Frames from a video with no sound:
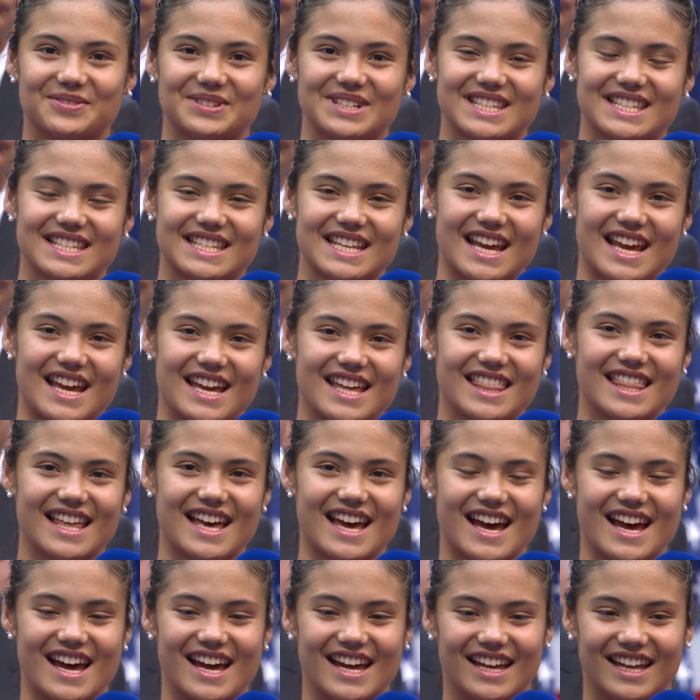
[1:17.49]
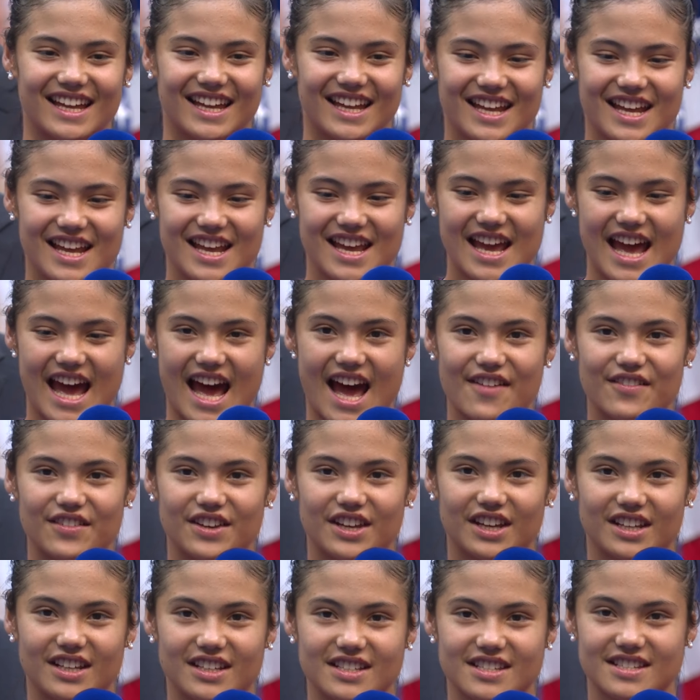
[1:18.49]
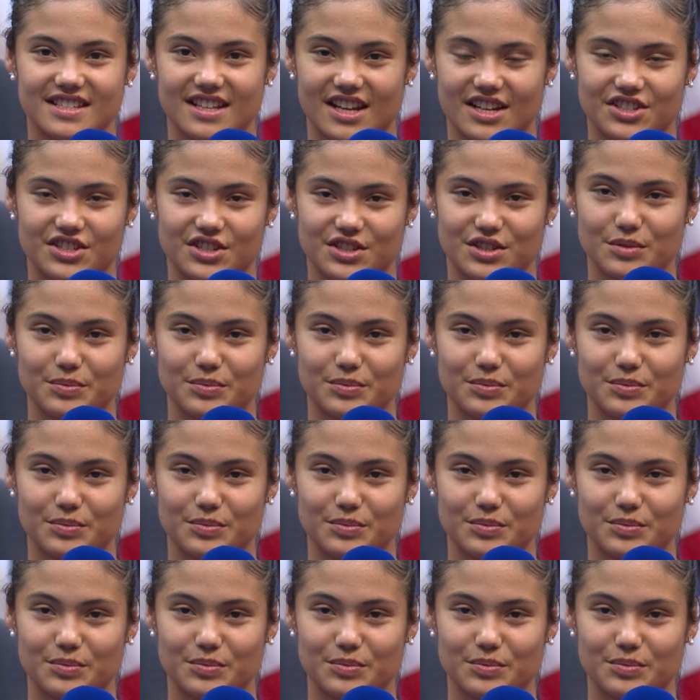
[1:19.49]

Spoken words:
would say that having such a